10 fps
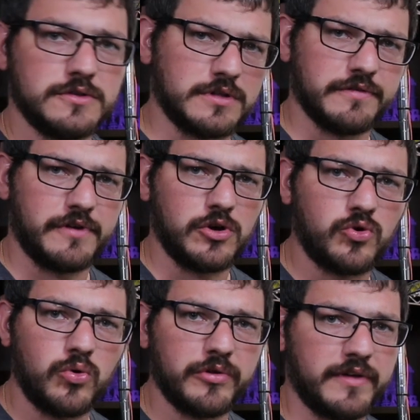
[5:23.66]
So another very
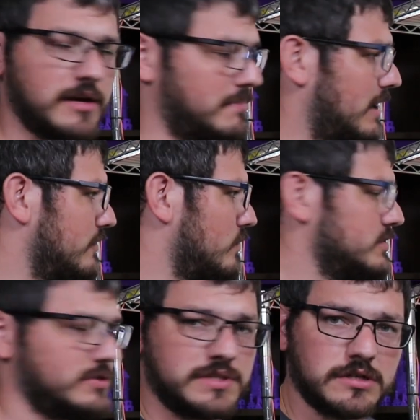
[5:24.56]
cool thing about,
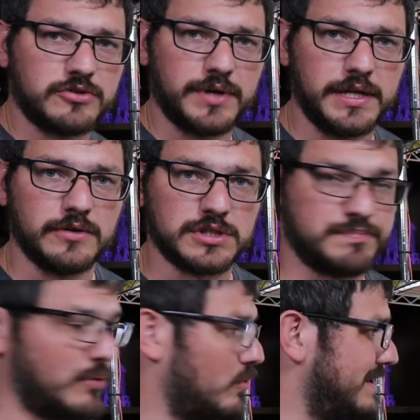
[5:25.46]
once you're done creating your
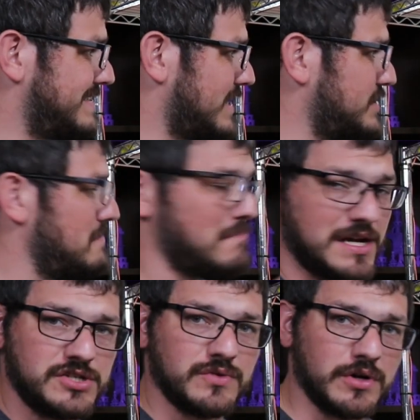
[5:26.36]
spool, it's actually
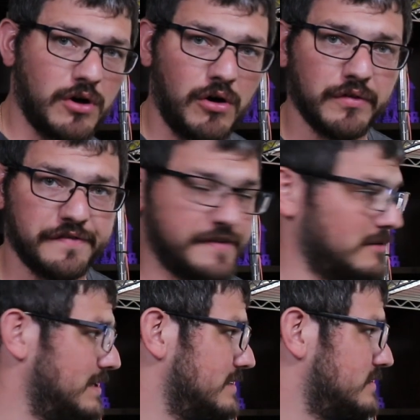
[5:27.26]
measuring all the
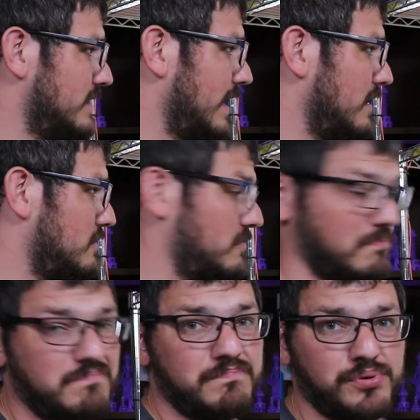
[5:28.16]
filament, and it's
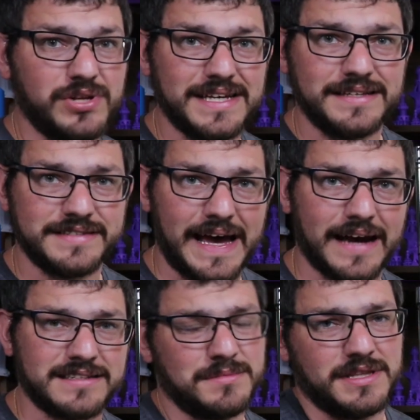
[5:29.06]
pretty
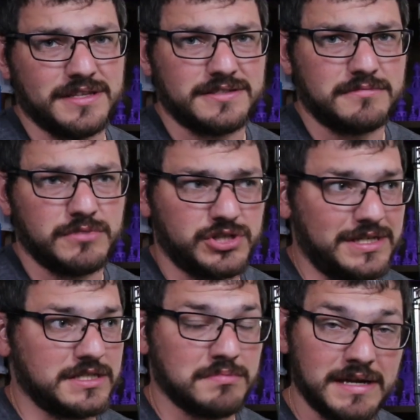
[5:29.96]
exact. I mean, this
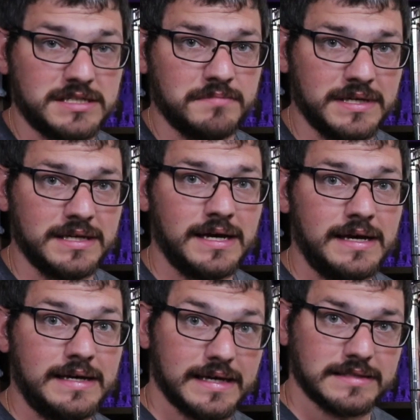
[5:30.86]
machine is meant to be
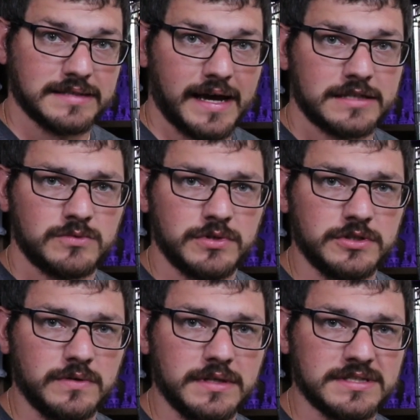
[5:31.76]
exact
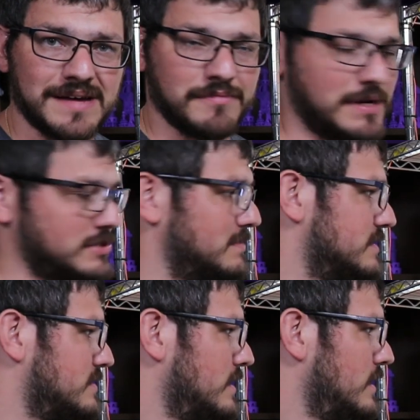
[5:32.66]
when doing these type of
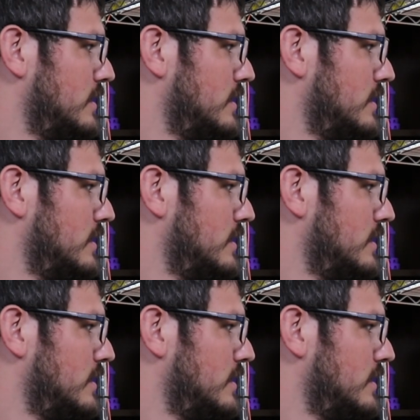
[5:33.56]
measurements.